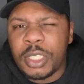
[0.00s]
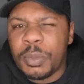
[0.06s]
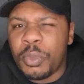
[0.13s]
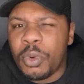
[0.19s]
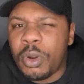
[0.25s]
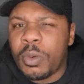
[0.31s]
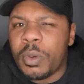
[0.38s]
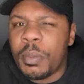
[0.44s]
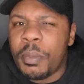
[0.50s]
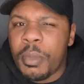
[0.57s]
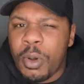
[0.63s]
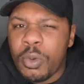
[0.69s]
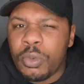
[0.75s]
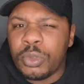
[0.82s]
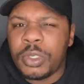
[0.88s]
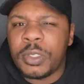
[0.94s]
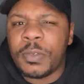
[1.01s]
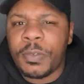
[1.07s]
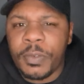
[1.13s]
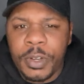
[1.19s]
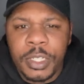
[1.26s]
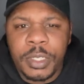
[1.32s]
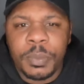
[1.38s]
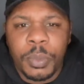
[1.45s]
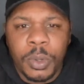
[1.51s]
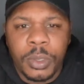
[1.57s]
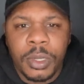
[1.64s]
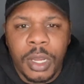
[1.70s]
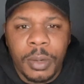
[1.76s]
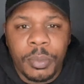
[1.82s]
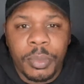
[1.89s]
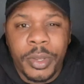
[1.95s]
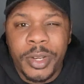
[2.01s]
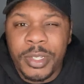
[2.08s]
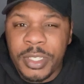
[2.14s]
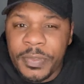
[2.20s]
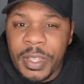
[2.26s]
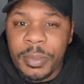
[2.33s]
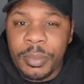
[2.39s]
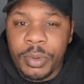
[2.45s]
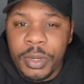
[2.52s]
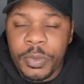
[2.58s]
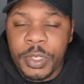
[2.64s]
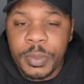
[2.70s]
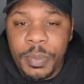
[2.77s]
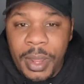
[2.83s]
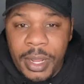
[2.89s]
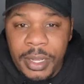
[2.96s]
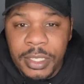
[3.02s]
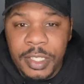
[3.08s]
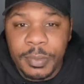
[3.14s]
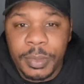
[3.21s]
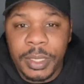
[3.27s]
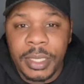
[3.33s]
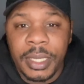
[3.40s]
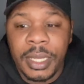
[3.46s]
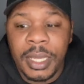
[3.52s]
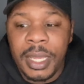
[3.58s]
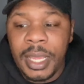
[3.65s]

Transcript: the board with most French Bulldog breeders if they breed responsibly